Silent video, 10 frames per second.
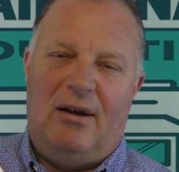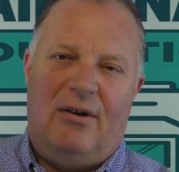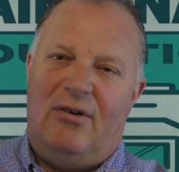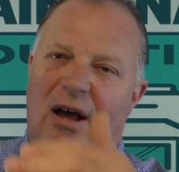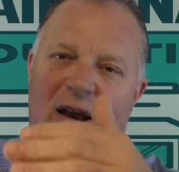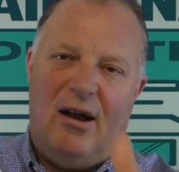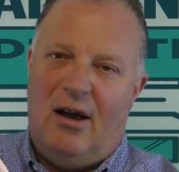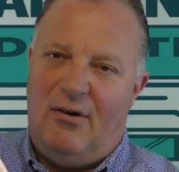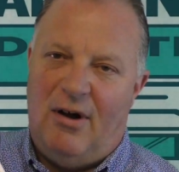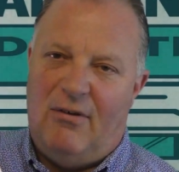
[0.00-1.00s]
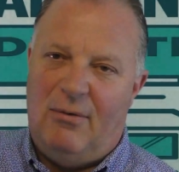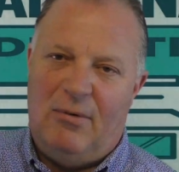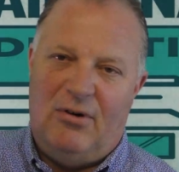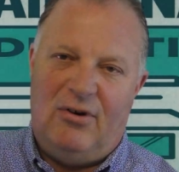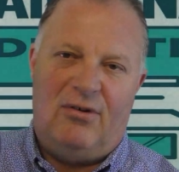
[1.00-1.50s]
and there's not 100 of them,
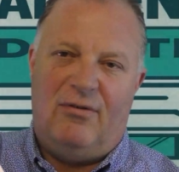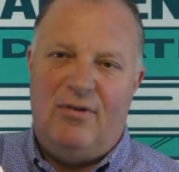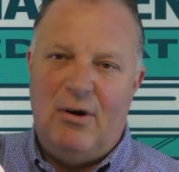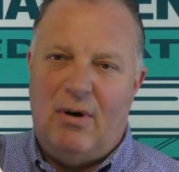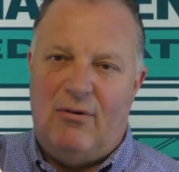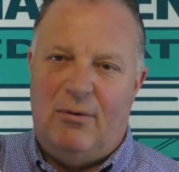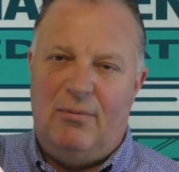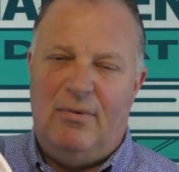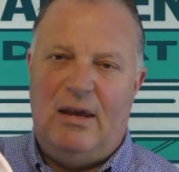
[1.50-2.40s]
there's just a few of them.